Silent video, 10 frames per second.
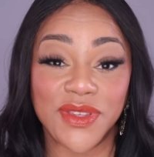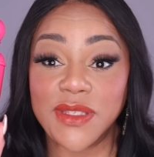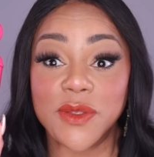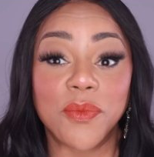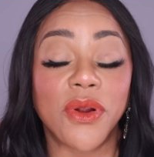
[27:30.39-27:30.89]

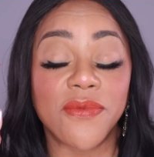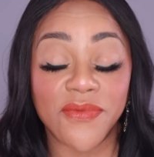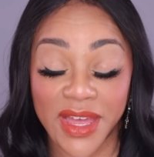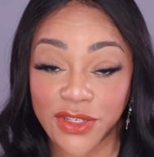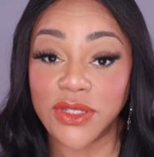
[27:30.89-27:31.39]
This is
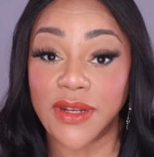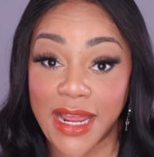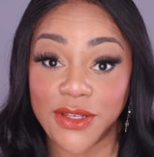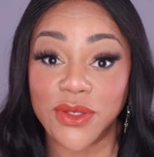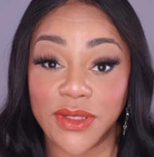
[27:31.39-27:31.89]
perfection,
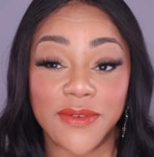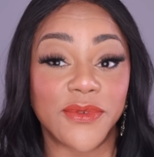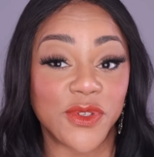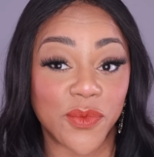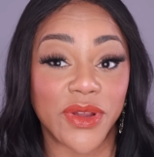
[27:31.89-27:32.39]
actually,
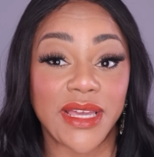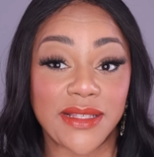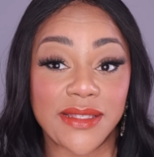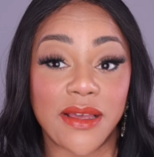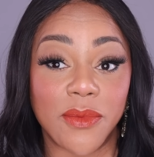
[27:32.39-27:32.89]
for spring
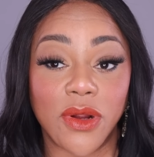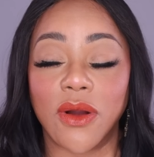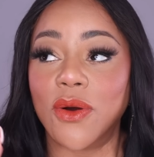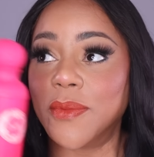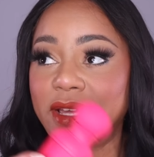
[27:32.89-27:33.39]
and summer.
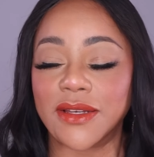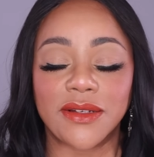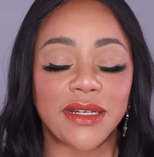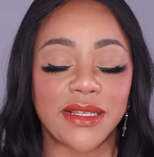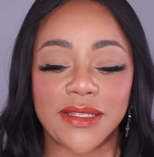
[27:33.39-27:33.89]
Oh my
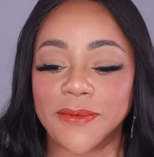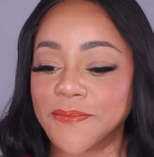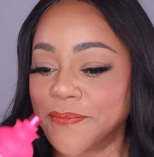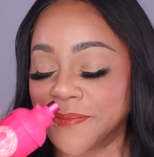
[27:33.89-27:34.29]
goodness.